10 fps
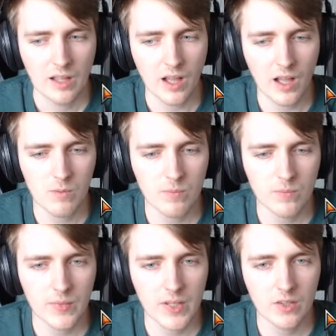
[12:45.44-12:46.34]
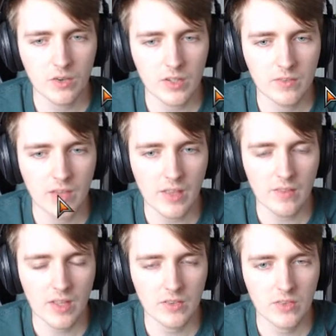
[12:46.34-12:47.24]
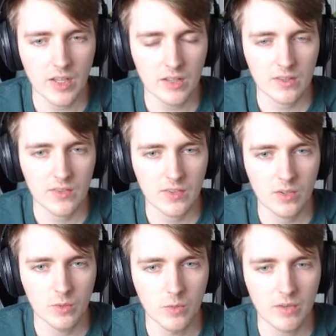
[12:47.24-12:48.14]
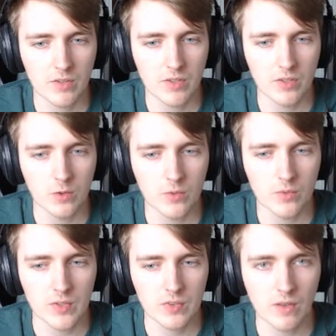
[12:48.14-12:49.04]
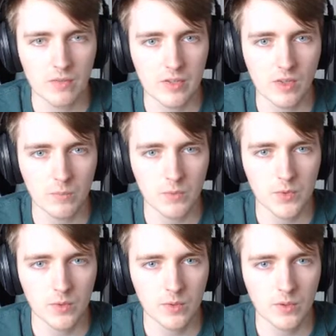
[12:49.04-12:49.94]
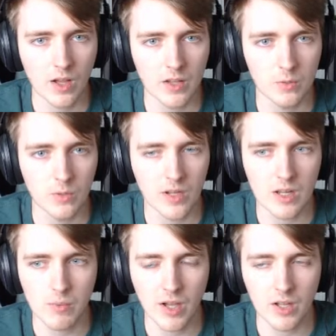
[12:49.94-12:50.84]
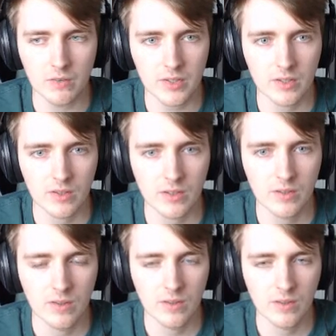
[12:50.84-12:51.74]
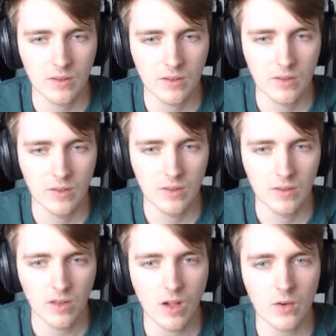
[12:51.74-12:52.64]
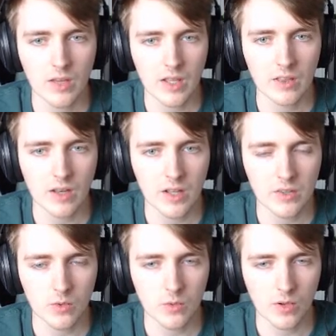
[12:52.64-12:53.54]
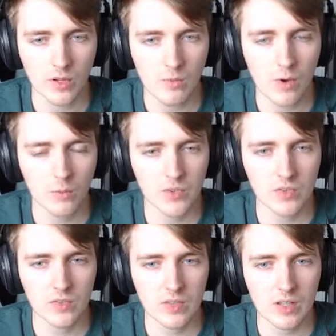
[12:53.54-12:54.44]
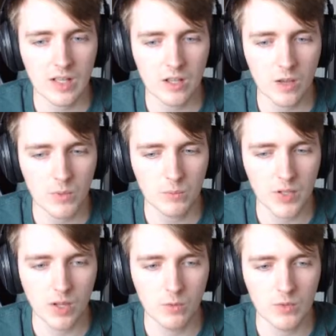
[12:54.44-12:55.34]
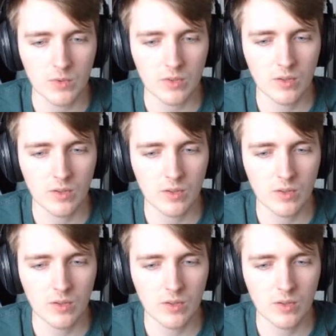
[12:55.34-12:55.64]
I'm not going to take that chance. Whatever goofy stuff he's up to, I don't want any part of it. Okay, the Night Squad. I probably should have seen that coming, but I was